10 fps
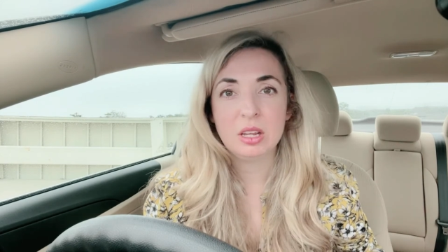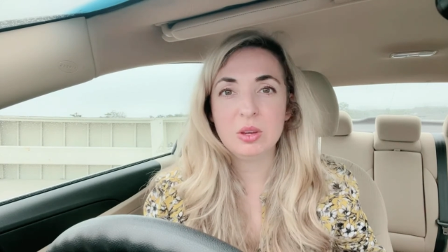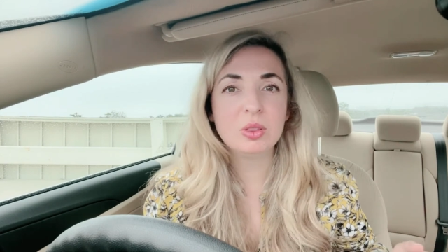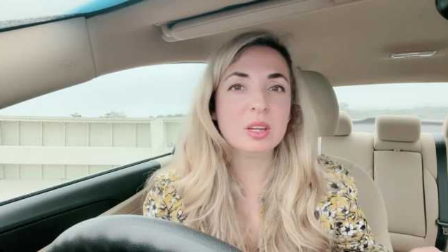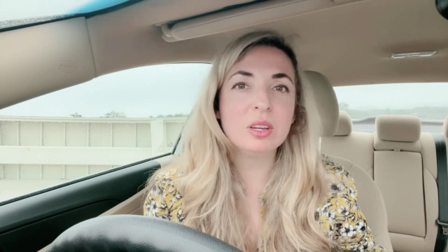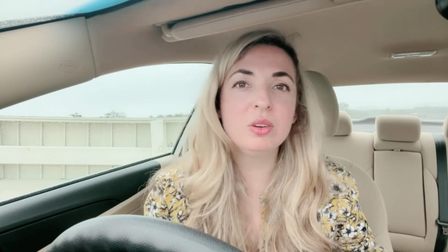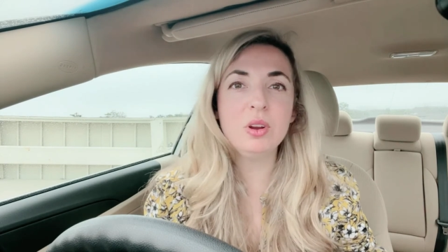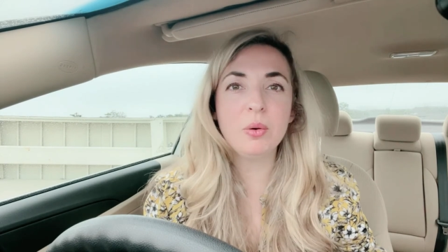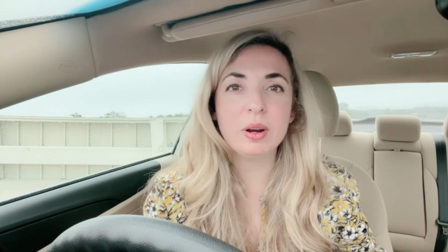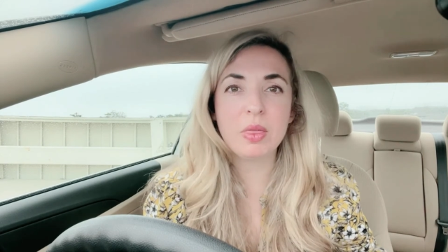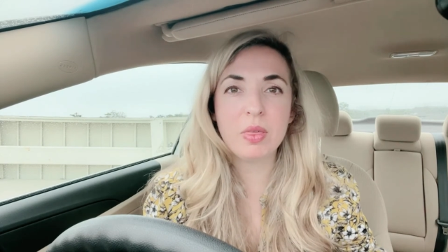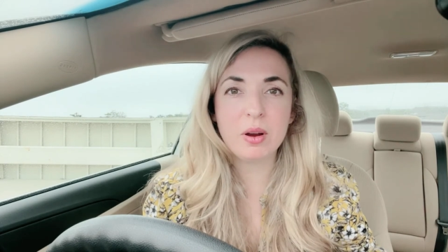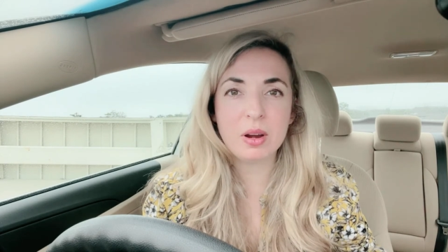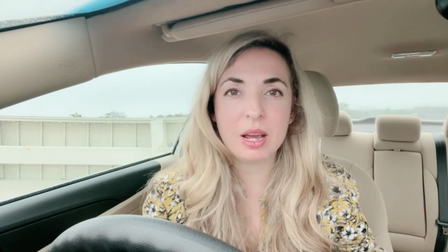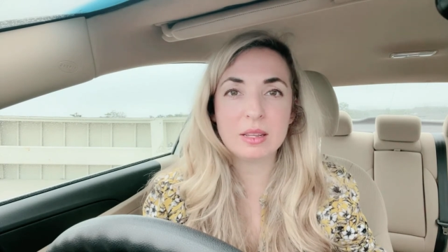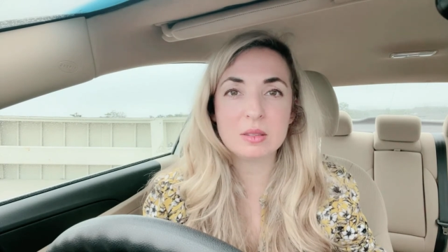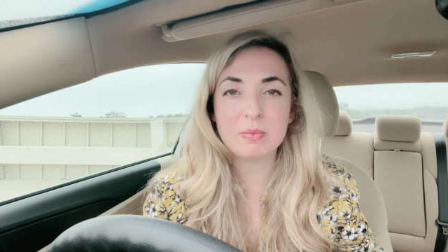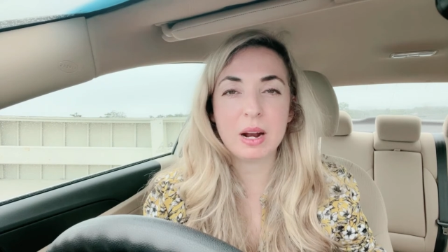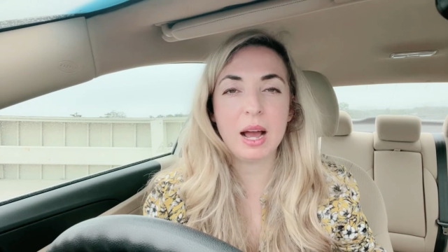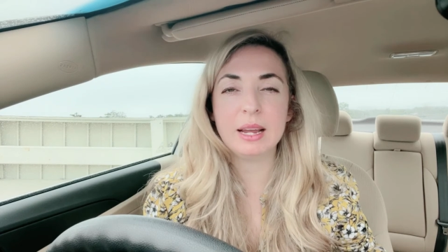You think you know what a third is,
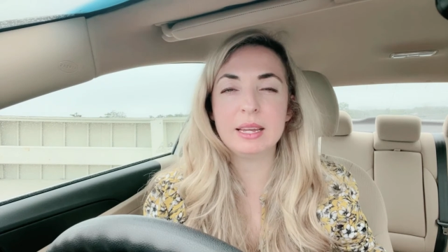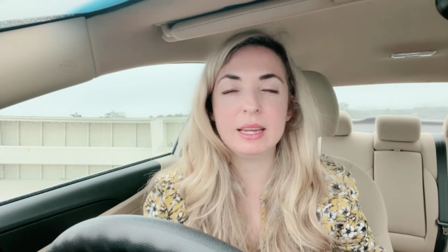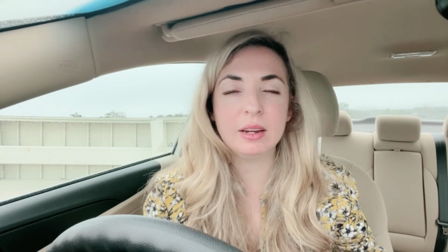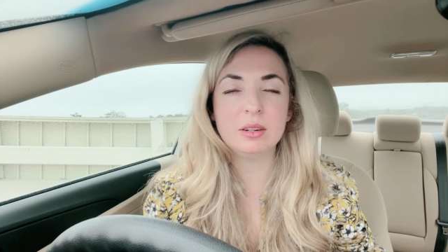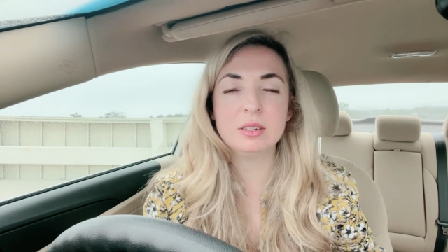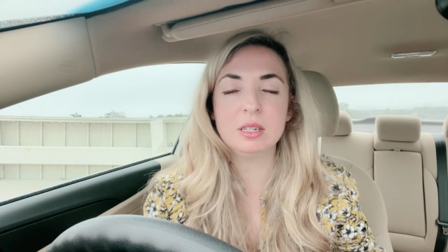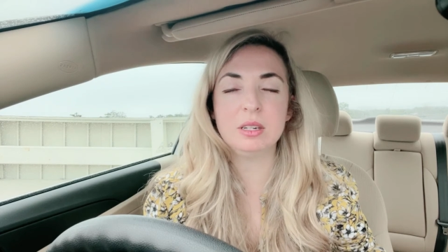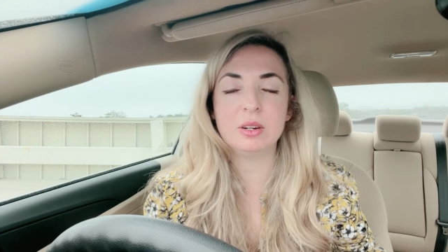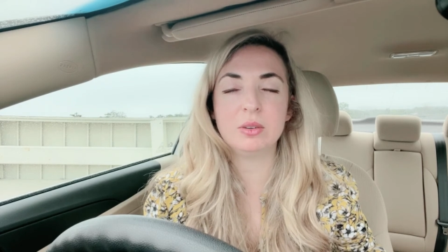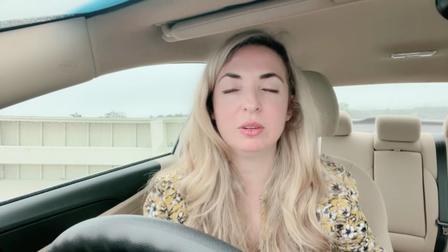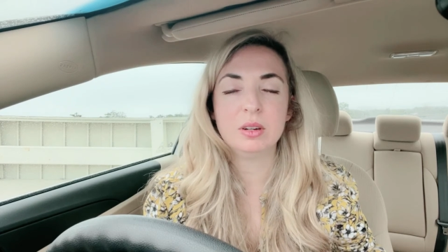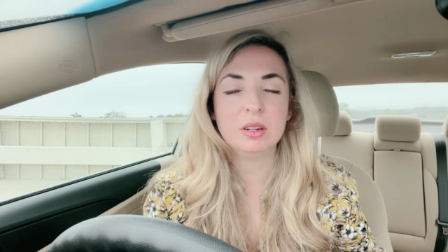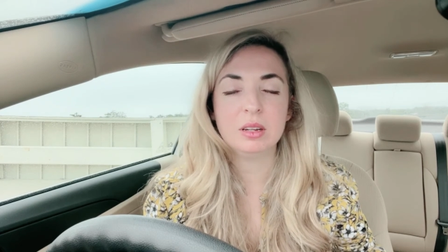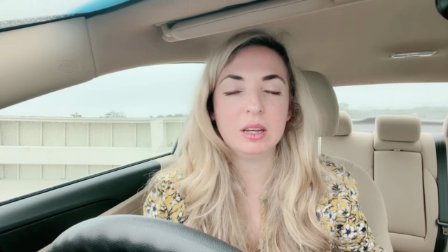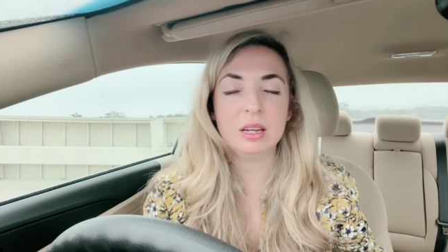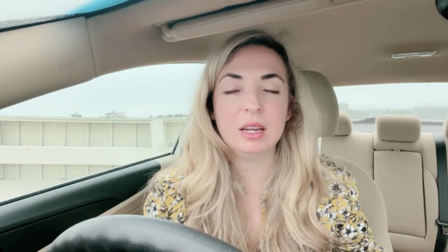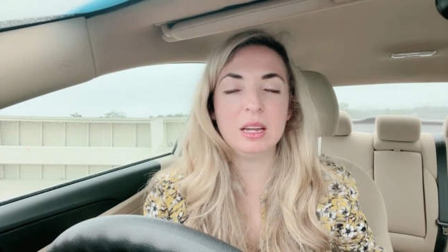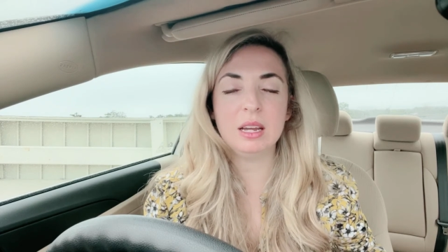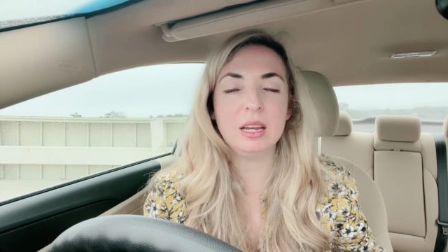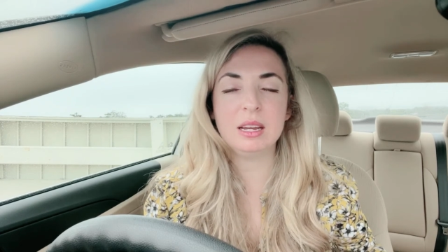but I guarantee you,
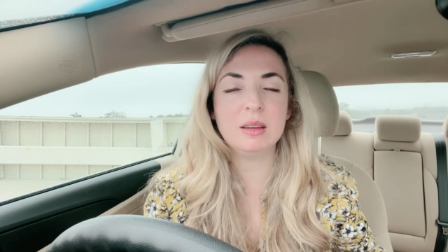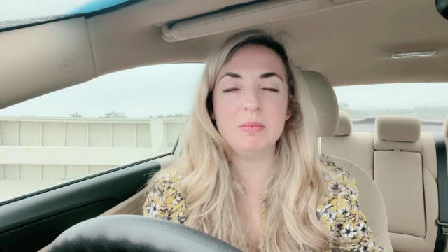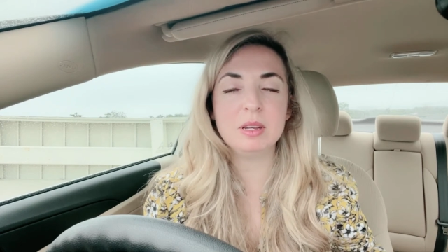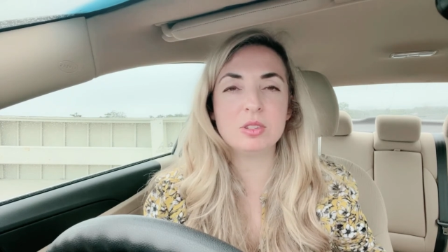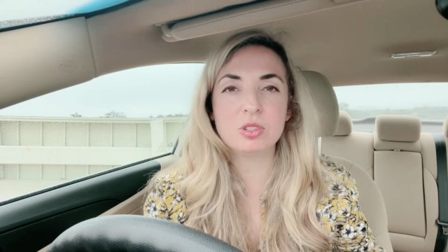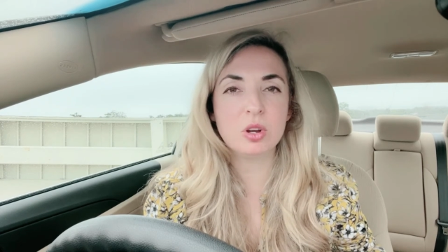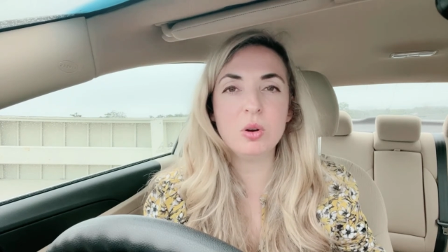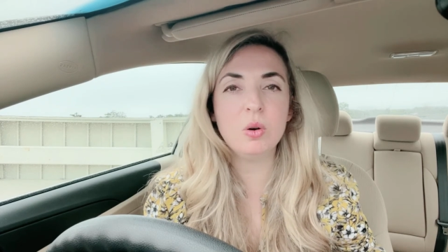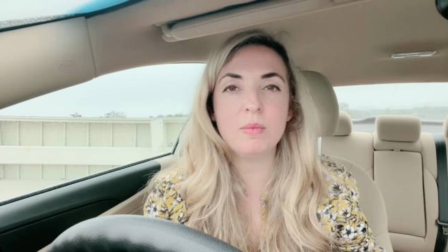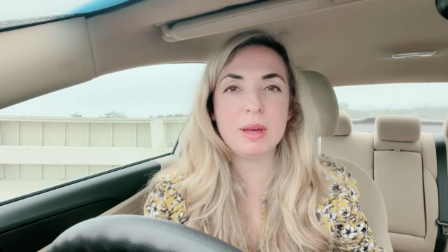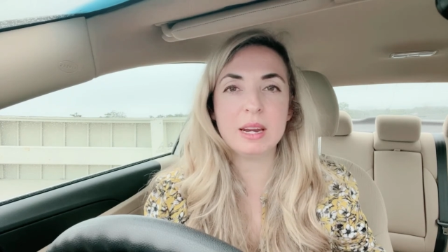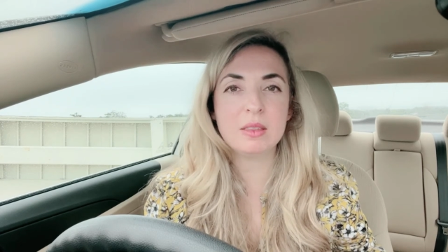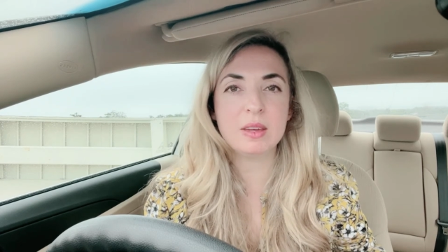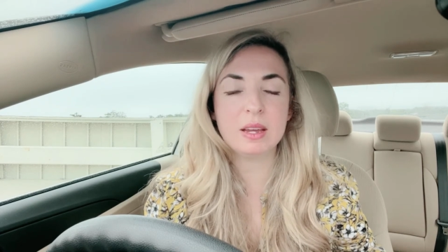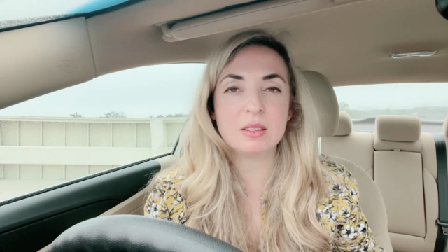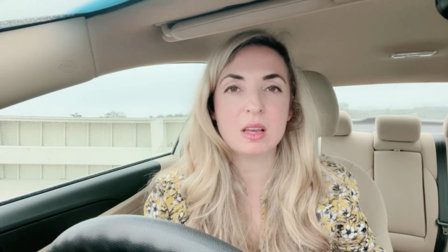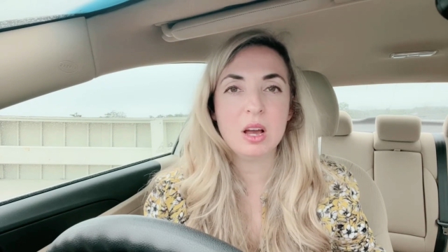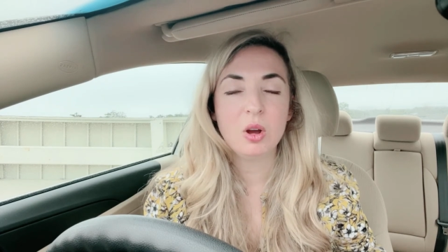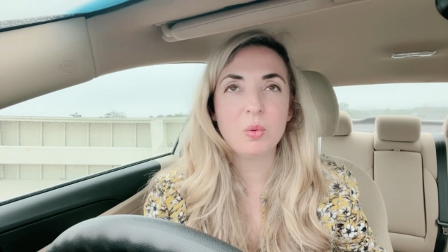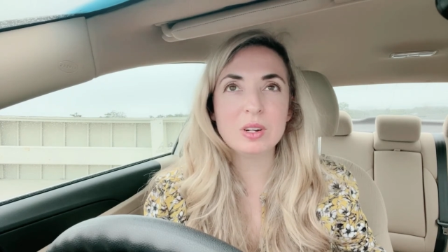it can be so many things.
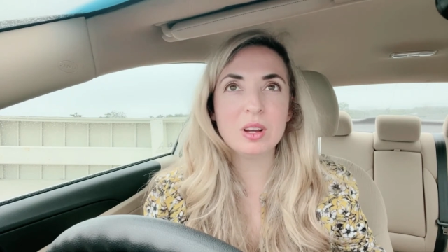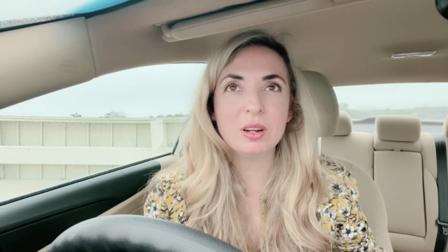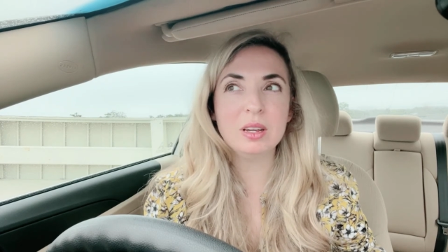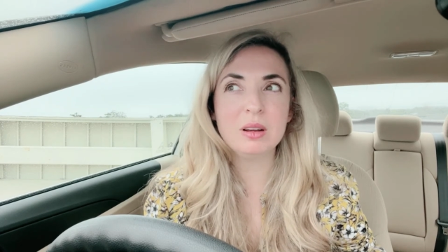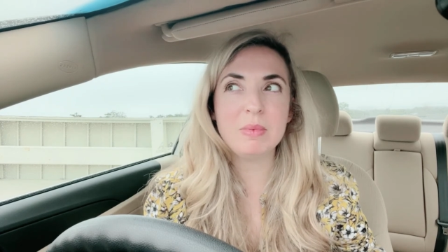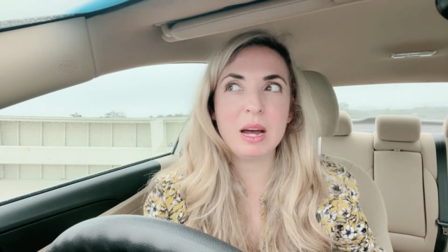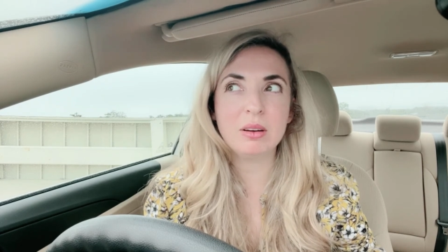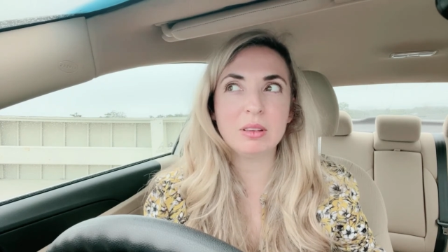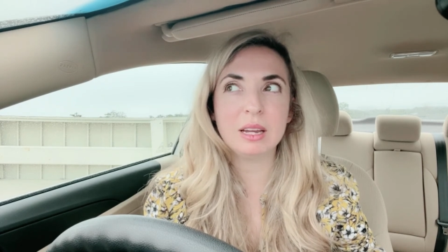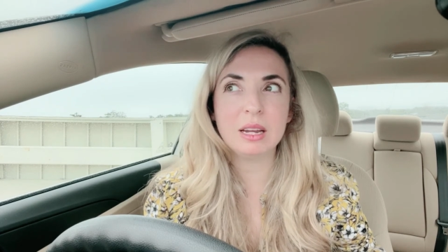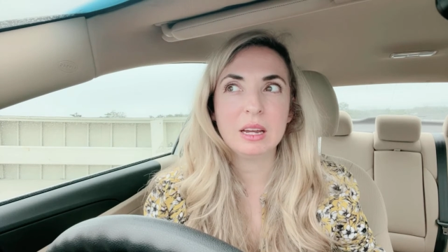We're talking about like